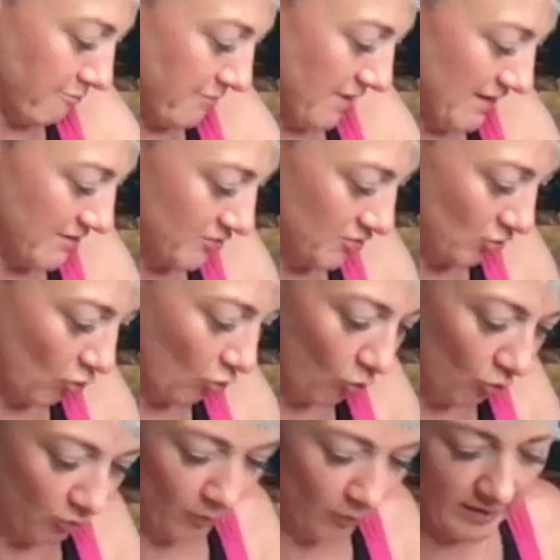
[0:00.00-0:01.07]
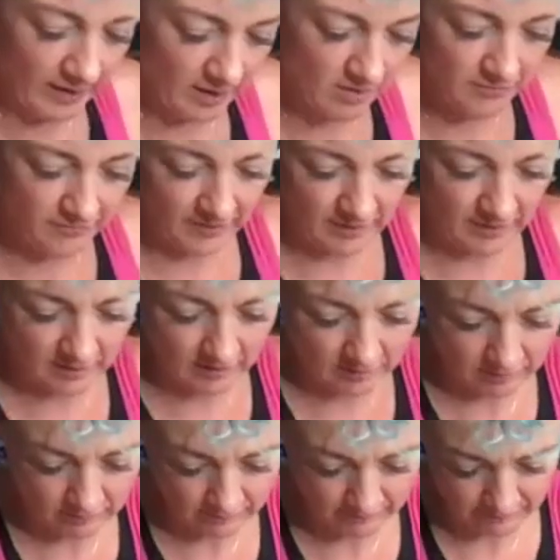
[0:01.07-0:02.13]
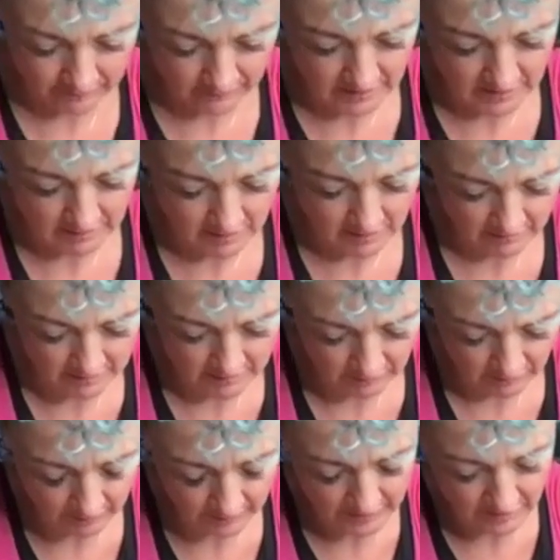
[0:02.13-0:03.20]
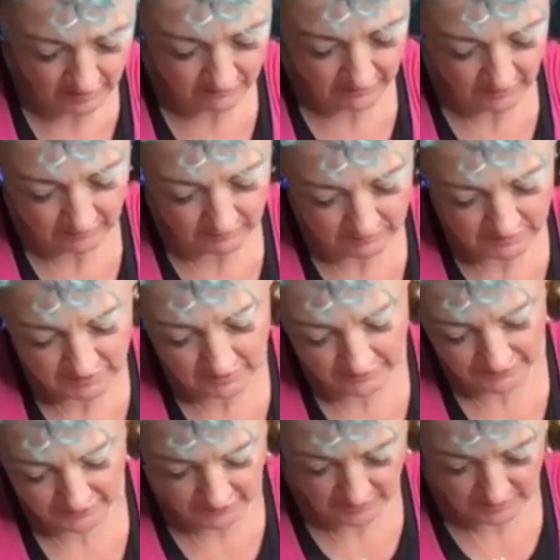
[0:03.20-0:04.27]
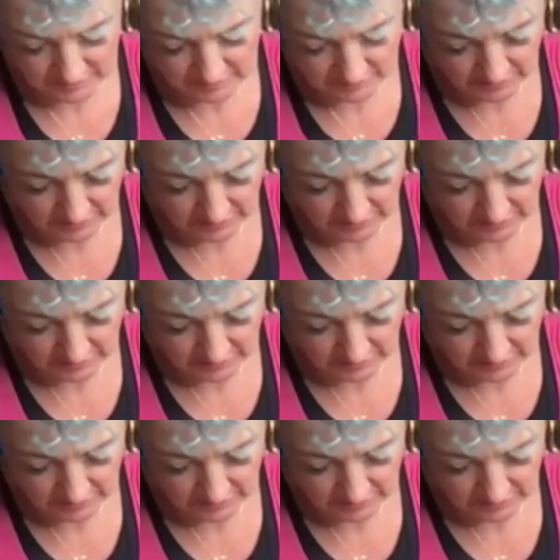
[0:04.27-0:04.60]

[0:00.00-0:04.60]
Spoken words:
bend all the way over, keep going all the way over. So if you need